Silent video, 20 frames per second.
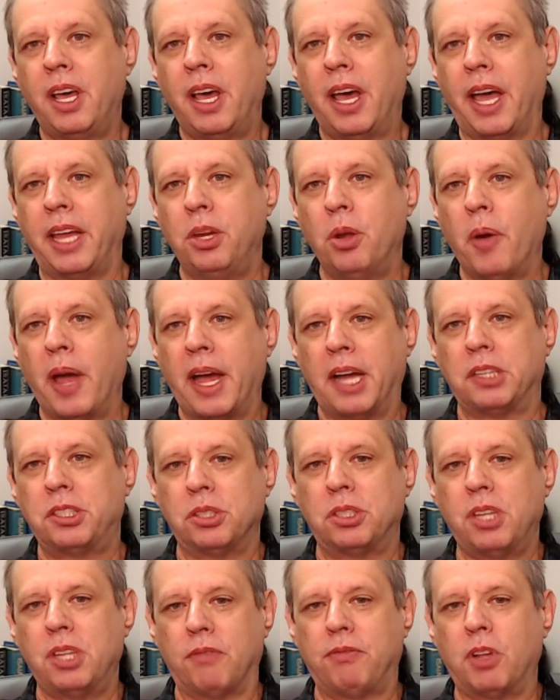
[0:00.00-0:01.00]
and you ask
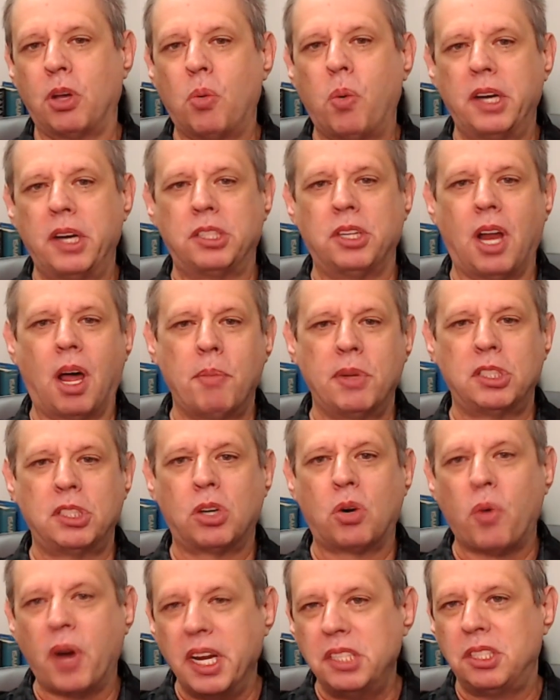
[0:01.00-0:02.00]
yourself the question, how much
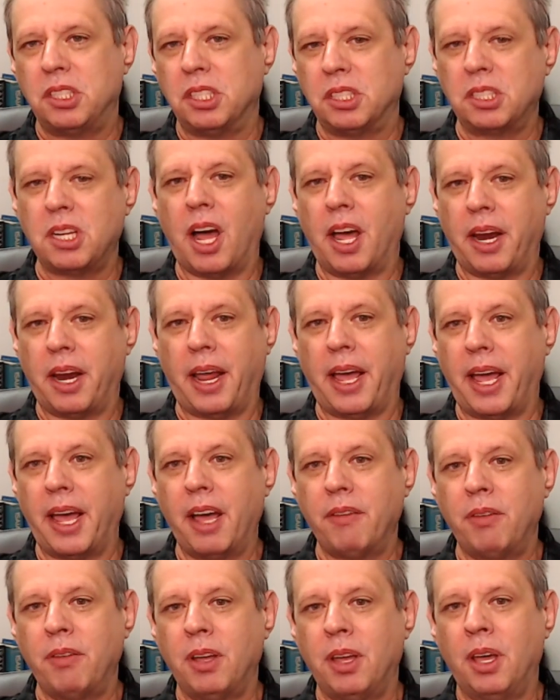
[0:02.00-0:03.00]
grace does God
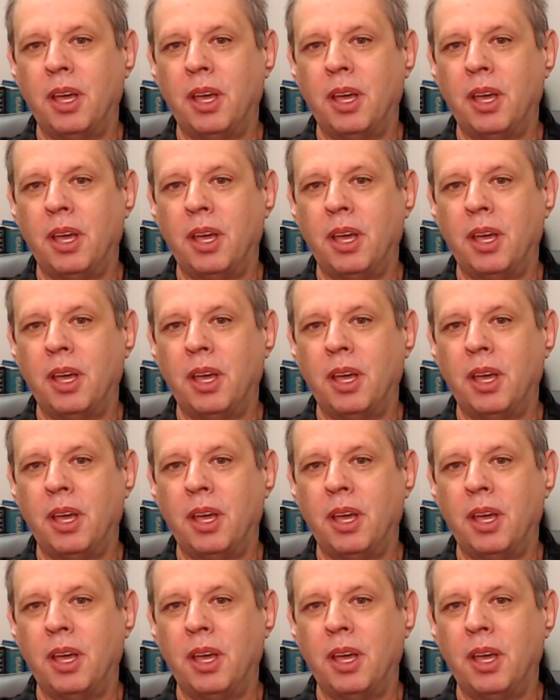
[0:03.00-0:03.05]
have?